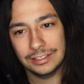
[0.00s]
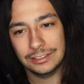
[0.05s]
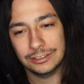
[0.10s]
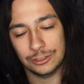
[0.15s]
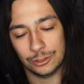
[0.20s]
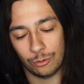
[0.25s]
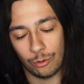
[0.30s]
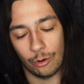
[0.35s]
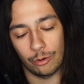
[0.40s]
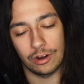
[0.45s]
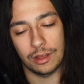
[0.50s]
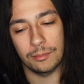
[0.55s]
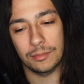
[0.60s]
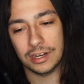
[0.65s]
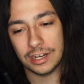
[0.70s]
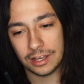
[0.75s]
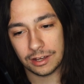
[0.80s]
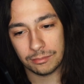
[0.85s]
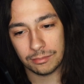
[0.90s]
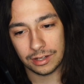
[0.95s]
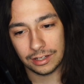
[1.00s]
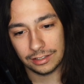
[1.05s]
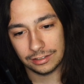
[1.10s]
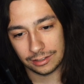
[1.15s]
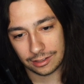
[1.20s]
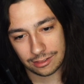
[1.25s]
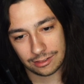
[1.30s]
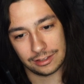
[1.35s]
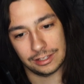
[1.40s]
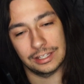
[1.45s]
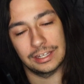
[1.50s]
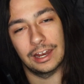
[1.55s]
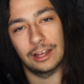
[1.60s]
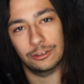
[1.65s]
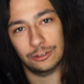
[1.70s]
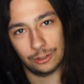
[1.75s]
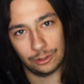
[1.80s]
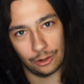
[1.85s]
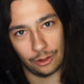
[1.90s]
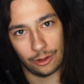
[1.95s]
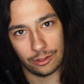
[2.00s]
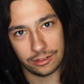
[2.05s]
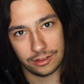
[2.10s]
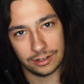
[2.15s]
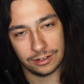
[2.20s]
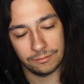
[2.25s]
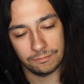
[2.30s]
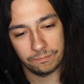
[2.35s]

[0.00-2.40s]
To quote Eminem, let's clean out the closet.